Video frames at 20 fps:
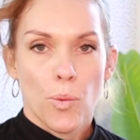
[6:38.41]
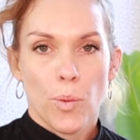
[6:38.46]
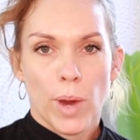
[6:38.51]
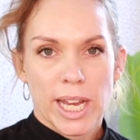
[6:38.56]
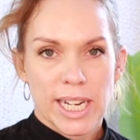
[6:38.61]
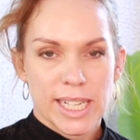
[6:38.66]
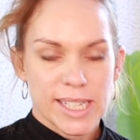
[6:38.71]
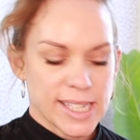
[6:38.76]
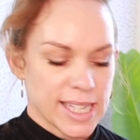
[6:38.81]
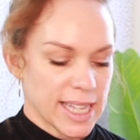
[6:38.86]
We're
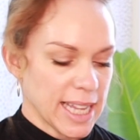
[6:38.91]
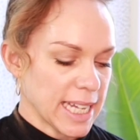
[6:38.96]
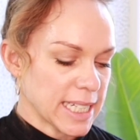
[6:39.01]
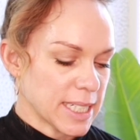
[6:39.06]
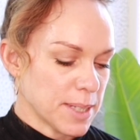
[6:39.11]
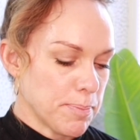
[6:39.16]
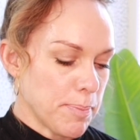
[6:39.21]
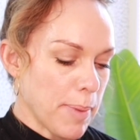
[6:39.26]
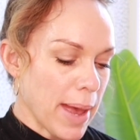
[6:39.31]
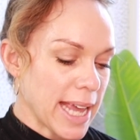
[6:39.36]
going to
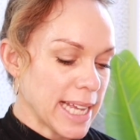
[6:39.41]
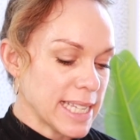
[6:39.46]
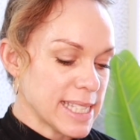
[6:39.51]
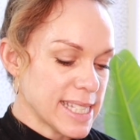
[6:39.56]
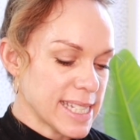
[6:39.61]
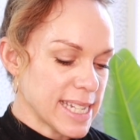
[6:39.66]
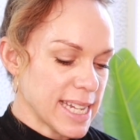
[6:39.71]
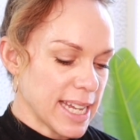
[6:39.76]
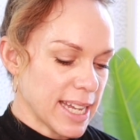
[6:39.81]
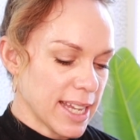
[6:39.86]
select
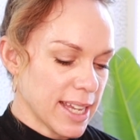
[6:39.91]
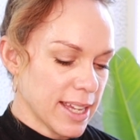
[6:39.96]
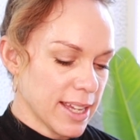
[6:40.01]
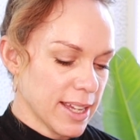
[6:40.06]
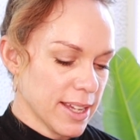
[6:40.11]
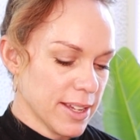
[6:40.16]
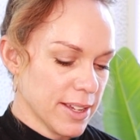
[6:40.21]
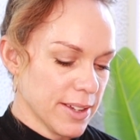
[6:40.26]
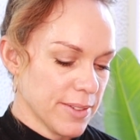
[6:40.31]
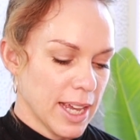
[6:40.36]
basic,
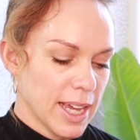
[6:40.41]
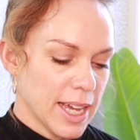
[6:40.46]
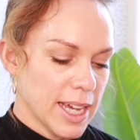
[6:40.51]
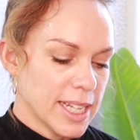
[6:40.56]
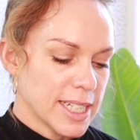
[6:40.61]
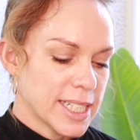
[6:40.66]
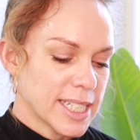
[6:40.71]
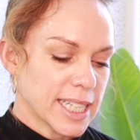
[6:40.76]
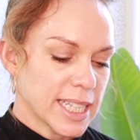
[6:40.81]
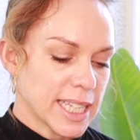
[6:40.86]

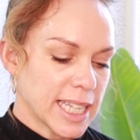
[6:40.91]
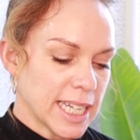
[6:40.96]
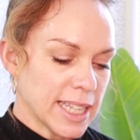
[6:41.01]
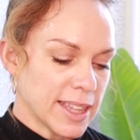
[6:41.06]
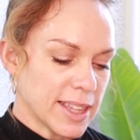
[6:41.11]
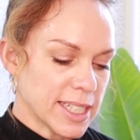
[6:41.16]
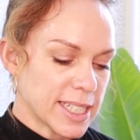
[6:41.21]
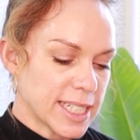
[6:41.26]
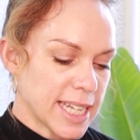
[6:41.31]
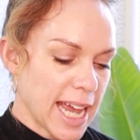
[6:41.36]

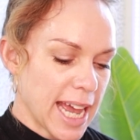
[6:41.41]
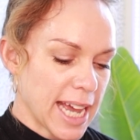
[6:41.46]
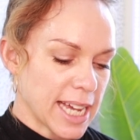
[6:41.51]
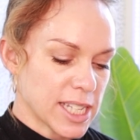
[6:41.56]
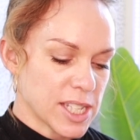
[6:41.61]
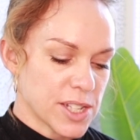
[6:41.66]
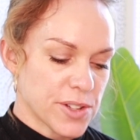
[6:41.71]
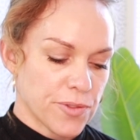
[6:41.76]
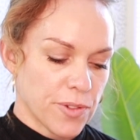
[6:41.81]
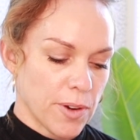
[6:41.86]
delete the
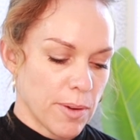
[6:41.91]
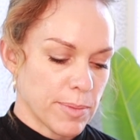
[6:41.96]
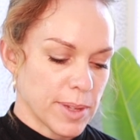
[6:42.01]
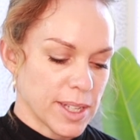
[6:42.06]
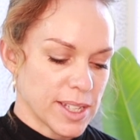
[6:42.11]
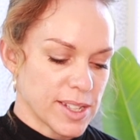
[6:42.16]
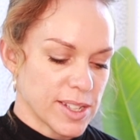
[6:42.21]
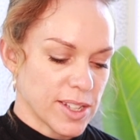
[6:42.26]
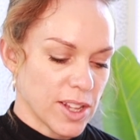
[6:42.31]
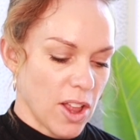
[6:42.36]
text from
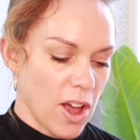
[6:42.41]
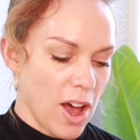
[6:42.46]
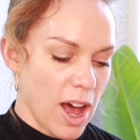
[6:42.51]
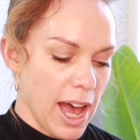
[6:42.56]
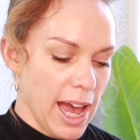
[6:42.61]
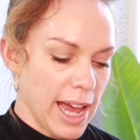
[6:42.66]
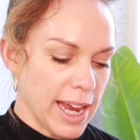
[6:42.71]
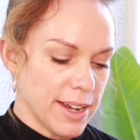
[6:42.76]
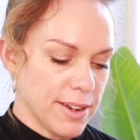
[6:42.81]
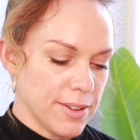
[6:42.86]
the
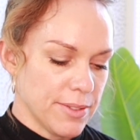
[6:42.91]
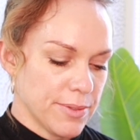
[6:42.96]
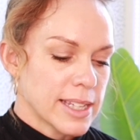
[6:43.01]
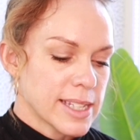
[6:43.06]
slide,